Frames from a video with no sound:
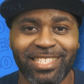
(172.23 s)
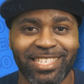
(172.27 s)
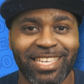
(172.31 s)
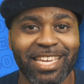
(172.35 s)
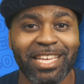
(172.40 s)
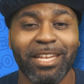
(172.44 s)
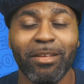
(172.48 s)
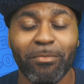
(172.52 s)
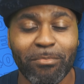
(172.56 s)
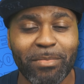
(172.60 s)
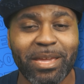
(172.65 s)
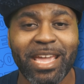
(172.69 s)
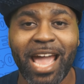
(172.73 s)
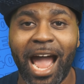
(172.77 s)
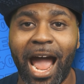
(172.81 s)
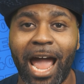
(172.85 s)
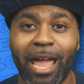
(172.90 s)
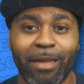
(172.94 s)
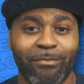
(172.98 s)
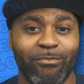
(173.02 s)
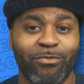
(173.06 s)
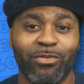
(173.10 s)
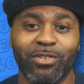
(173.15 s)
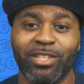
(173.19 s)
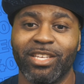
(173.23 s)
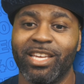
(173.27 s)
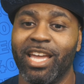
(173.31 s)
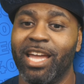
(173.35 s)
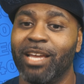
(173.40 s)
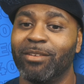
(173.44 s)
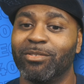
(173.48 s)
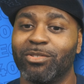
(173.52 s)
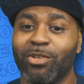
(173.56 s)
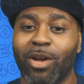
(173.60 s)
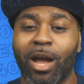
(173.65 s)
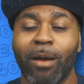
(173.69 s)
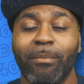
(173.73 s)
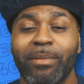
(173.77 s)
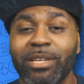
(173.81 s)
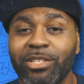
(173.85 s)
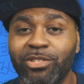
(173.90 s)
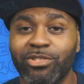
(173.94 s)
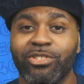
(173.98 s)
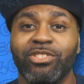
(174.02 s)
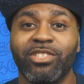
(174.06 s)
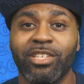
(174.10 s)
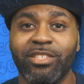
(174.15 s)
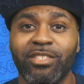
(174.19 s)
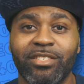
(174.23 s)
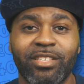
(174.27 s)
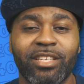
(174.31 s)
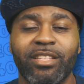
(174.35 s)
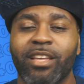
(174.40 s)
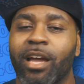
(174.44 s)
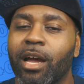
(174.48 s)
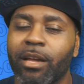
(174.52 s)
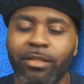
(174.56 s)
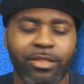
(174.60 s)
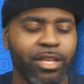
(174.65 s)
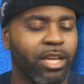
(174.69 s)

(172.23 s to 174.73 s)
getting me hyped for the game. So I'm interested to see that.